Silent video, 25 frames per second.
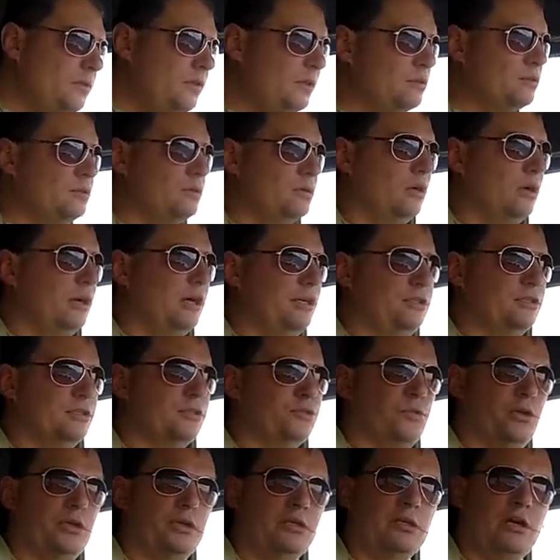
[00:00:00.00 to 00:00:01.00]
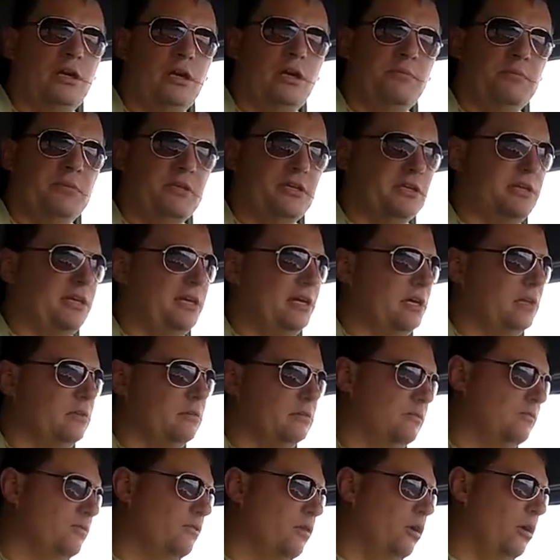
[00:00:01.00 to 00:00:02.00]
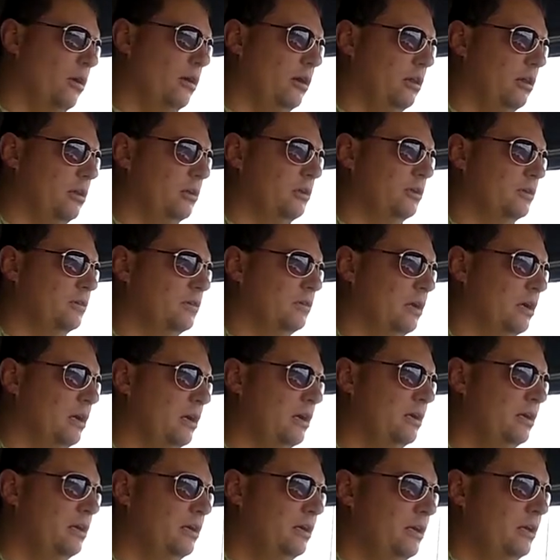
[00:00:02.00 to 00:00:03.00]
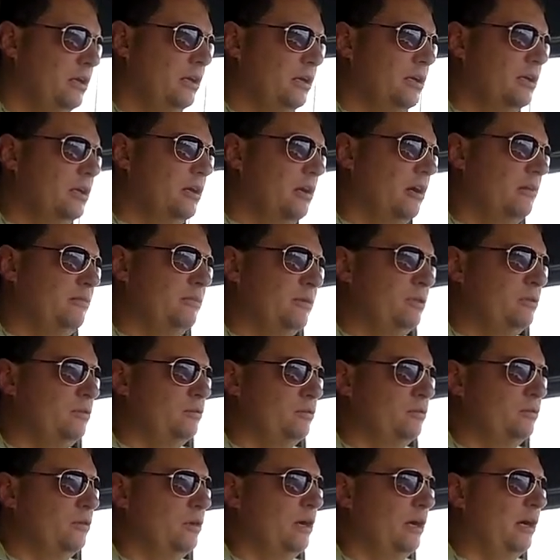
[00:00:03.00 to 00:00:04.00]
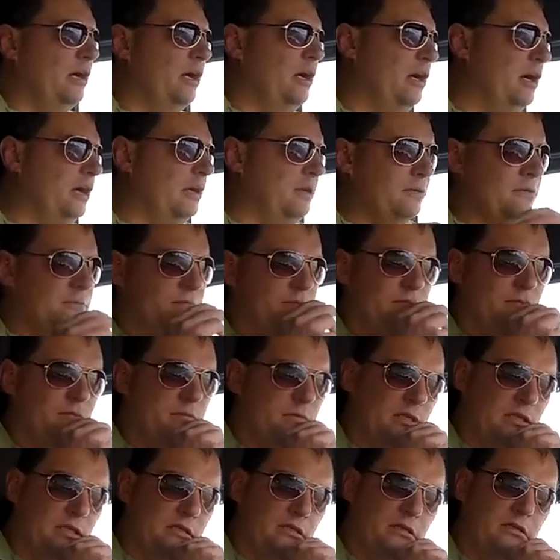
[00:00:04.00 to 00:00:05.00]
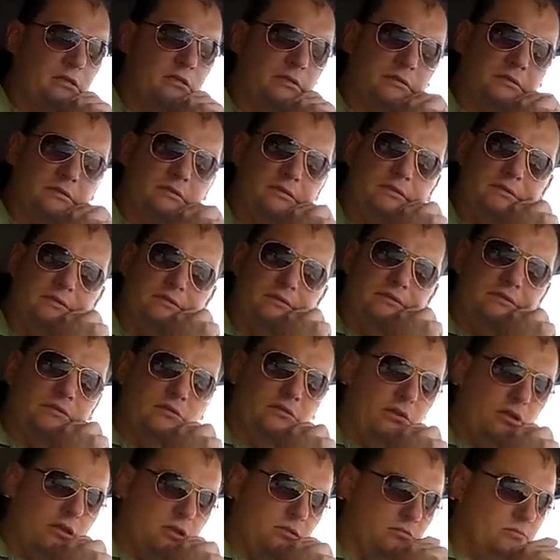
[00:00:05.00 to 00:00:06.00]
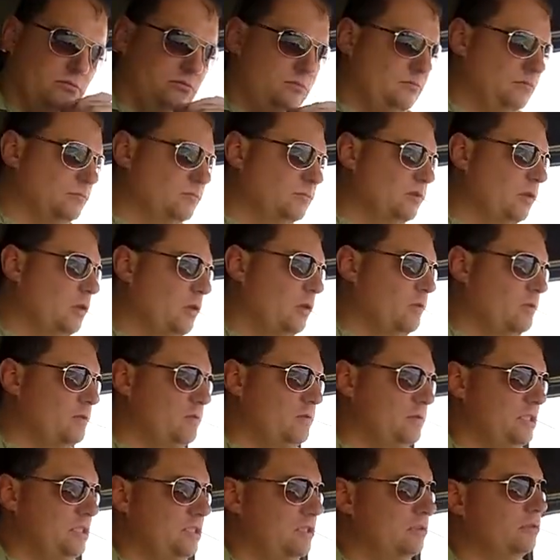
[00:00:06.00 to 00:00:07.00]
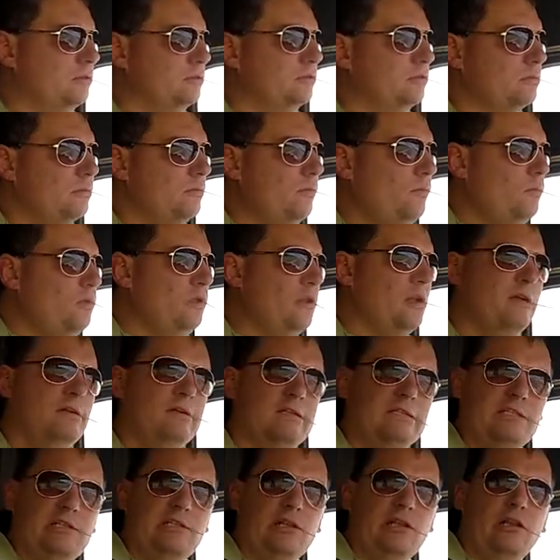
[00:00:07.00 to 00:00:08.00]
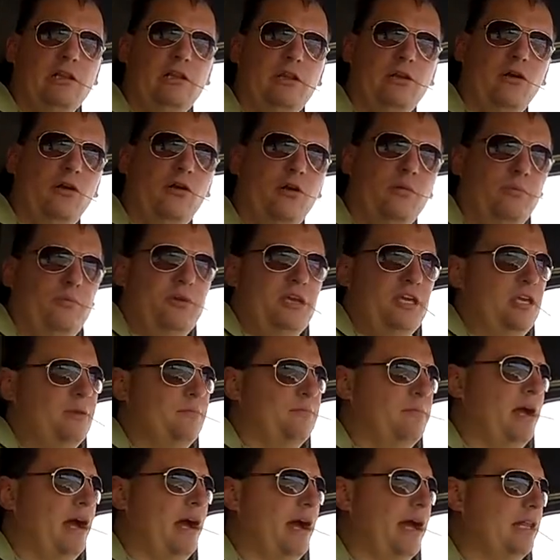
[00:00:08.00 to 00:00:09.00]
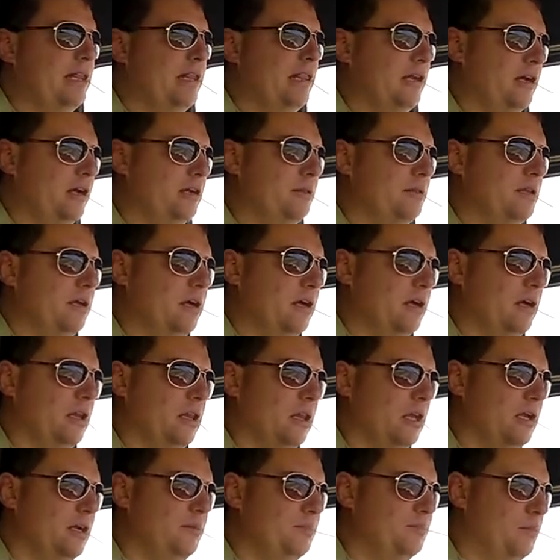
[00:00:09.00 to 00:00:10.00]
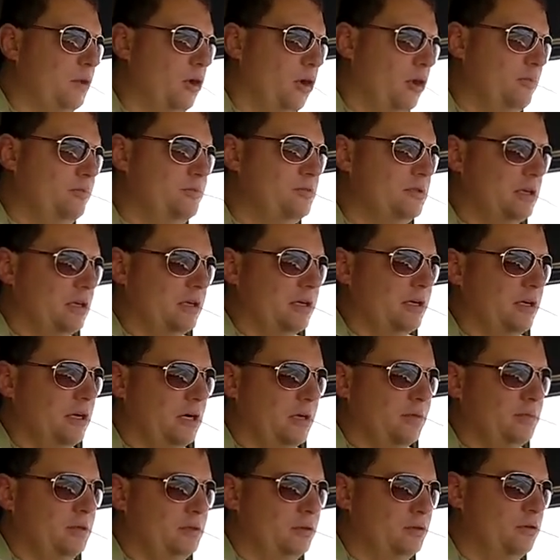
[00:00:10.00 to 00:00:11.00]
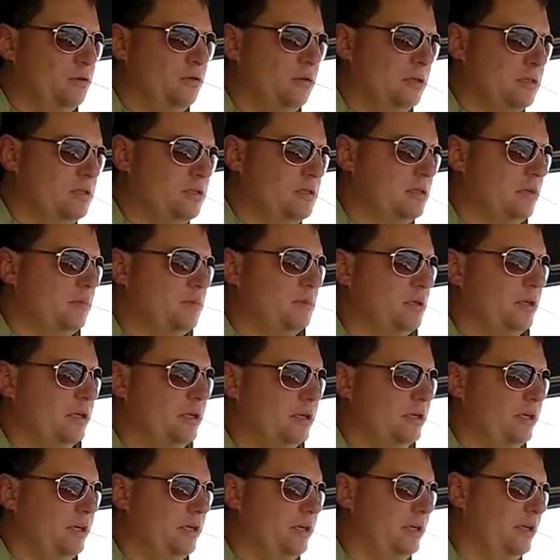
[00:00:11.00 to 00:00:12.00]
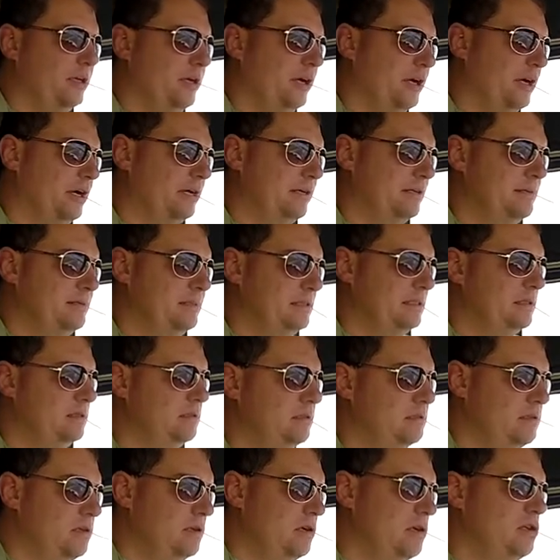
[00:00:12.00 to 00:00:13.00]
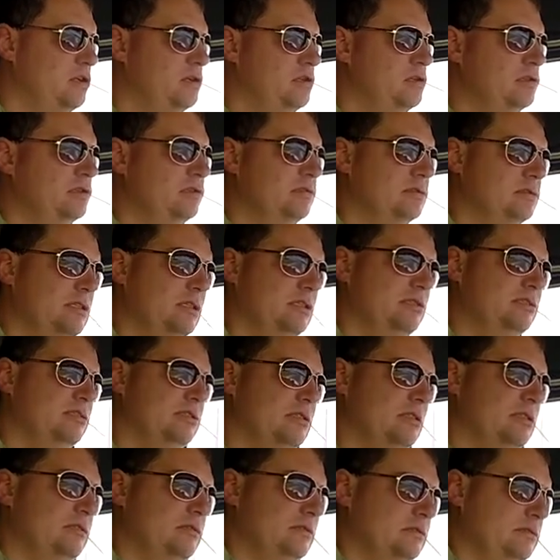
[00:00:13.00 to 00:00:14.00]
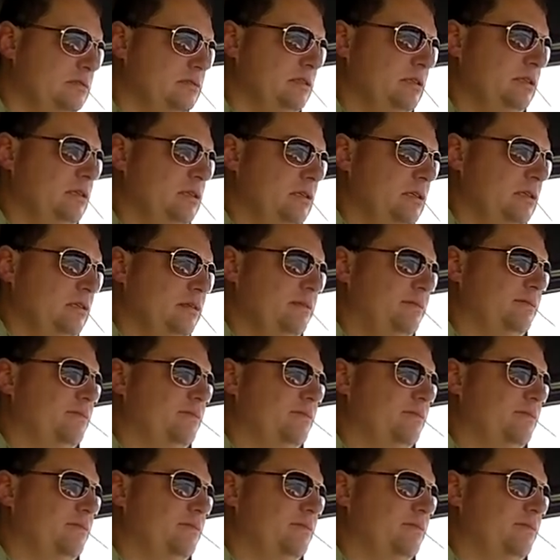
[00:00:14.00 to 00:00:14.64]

So I just went and got me a gallon of oil and uh, got me new. Uh, In 600 feet, turn right on WI 54 low beam headlight uh, light bulbs. I got me new ones up here. They uh, turn right on WI 54.